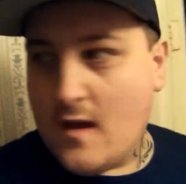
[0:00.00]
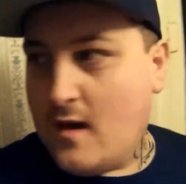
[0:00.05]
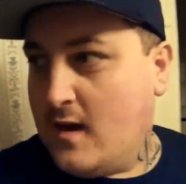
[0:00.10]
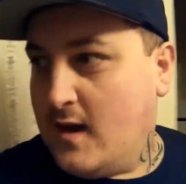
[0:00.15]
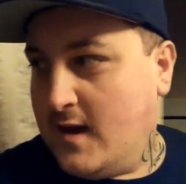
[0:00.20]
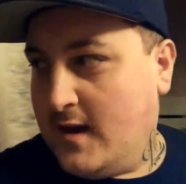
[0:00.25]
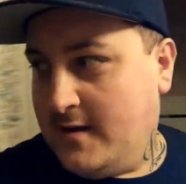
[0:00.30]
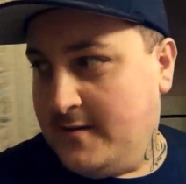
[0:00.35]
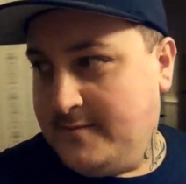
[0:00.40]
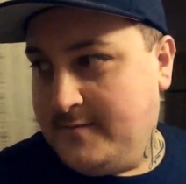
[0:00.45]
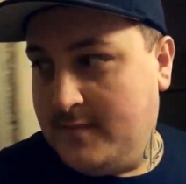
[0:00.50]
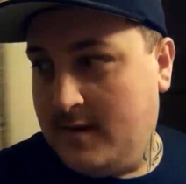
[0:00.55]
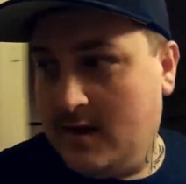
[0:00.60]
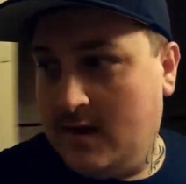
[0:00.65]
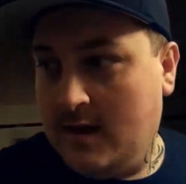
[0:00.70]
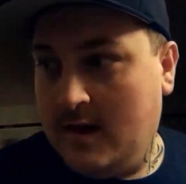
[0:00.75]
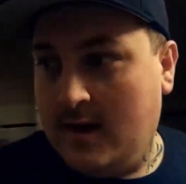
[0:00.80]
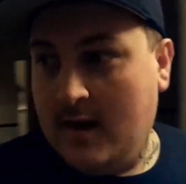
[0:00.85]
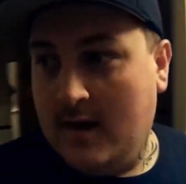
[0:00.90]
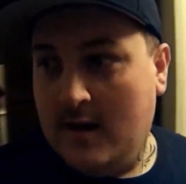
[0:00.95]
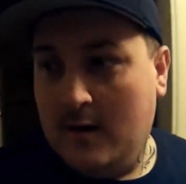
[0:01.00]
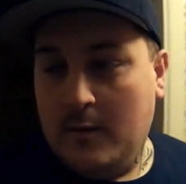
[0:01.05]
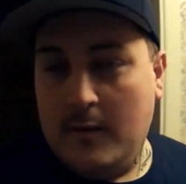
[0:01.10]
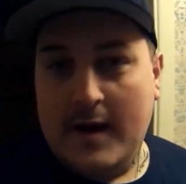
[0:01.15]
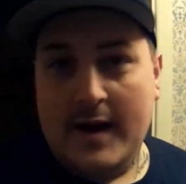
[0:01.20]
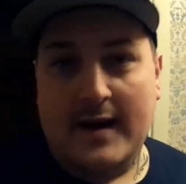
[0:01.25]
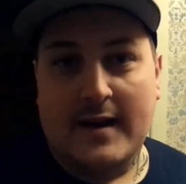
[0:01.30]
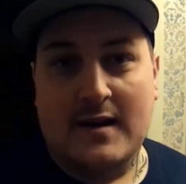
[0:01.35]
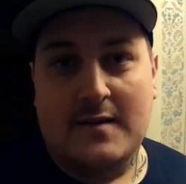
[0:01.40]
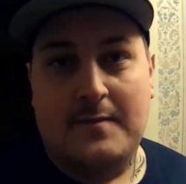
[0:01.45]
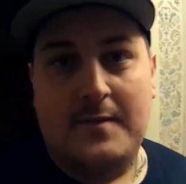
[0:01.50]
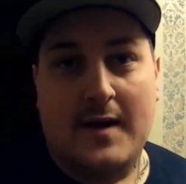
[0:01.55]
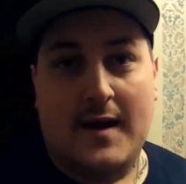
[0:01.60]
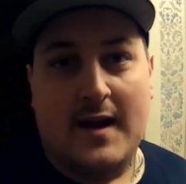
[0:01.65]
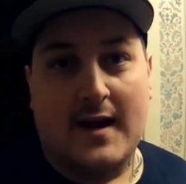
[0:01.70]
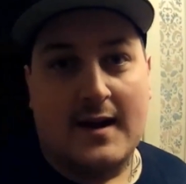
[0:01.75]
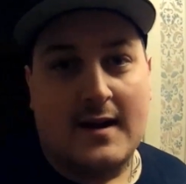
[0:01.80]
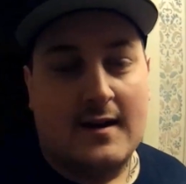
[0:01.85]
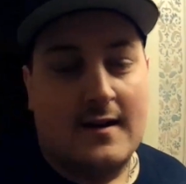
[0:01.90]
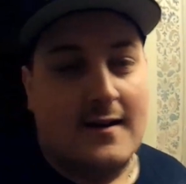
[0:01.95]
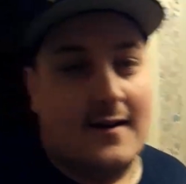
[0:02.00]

Um, we're going gonna pick